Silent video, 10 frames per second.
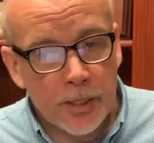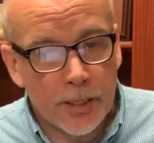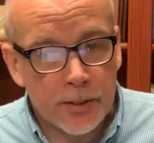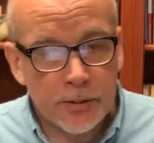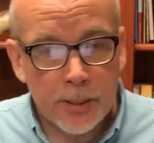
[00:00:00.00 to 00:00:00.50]
And
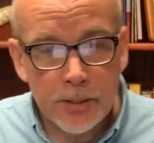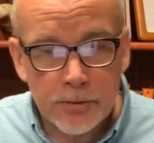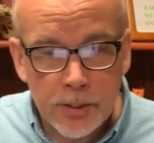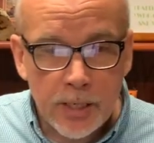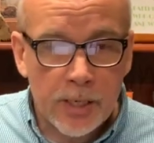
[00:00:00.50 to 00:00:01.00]
I said, I
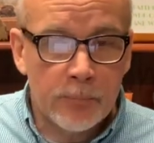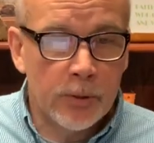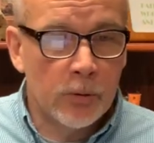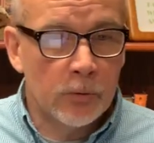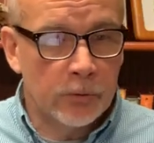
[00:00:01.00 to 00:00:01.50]
see and
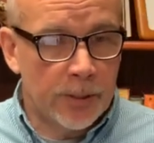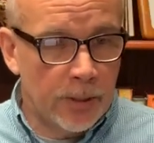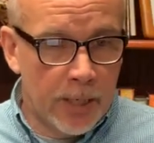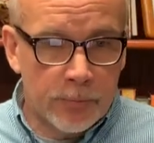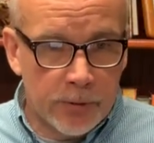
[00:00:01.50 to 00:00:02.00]
behold a
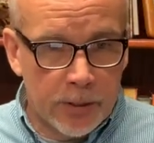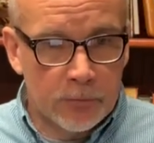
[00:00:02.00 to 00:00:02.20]
lampstand